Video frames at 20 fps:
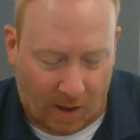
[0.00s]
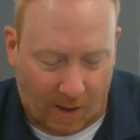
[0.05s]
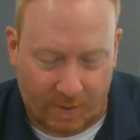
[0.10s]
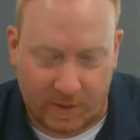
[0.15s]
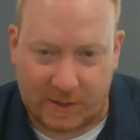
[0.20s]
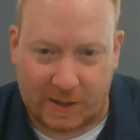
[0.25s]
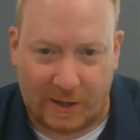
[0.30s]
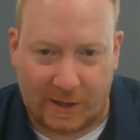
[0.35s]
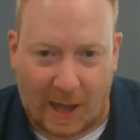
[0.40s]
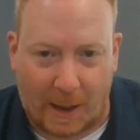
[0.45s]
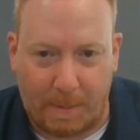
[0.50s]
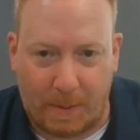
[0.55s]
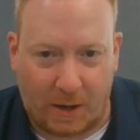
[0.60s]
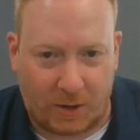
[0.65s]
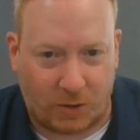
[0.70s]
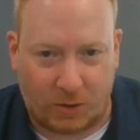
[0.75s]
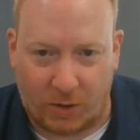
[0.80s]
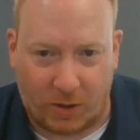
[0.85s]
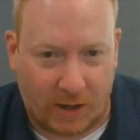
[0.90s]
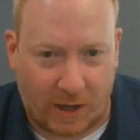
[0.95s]
Obviously, in that
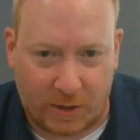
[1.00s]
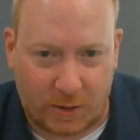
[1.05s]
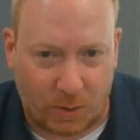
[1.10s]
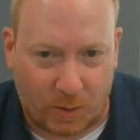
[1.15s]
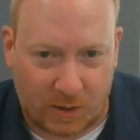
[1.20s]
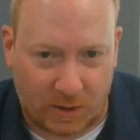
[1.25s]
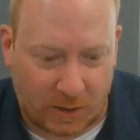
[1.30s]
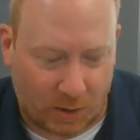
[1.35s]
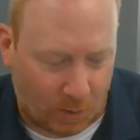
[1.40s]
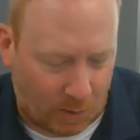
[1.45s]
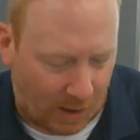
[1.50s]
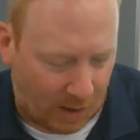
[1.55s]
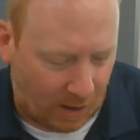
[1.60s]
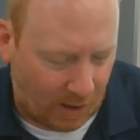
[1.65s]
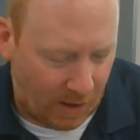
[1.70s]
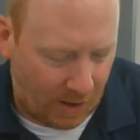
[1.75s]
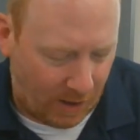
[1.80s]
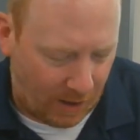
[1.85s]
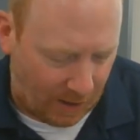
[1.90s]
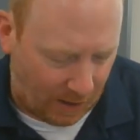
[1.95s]
picture, they're not doing so
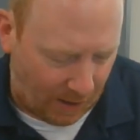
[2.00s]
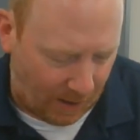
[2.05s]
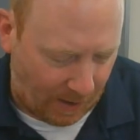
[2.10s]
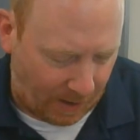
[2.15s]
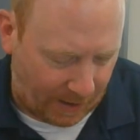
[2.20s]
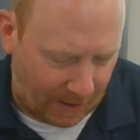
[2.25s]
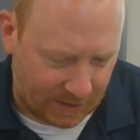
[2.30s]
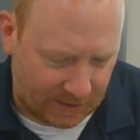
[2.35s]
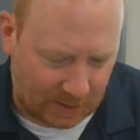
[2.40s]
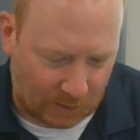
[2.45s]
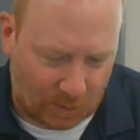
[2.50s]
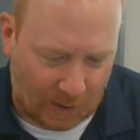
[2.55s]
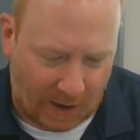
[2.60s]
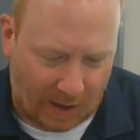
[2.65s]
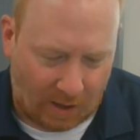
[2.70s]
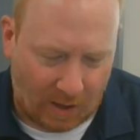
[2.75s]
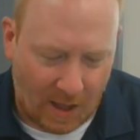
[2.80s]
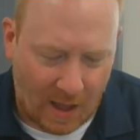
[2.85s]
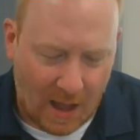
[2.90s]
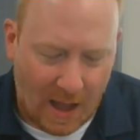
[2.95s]
well against the
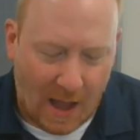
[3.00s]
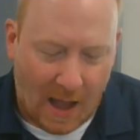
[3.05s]
whale.